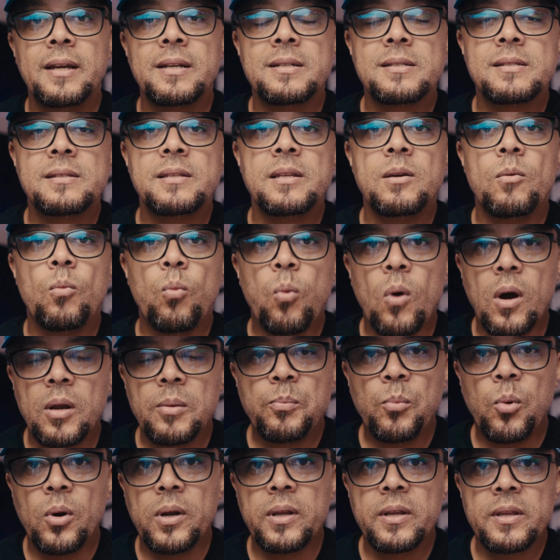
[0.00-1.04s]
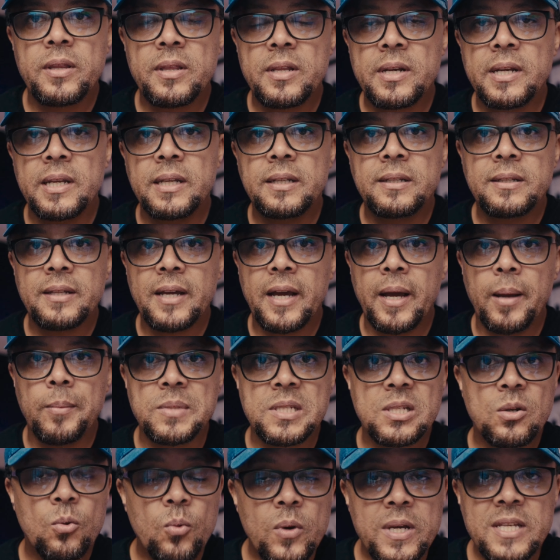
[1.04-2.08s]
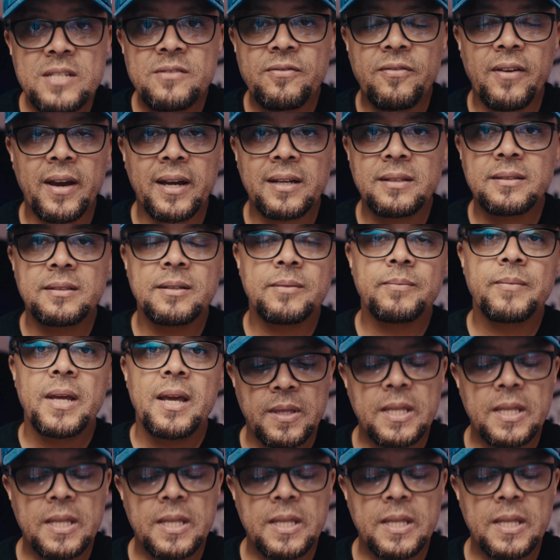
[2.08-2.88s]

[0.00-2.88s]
is the 1.3x squeeze factor.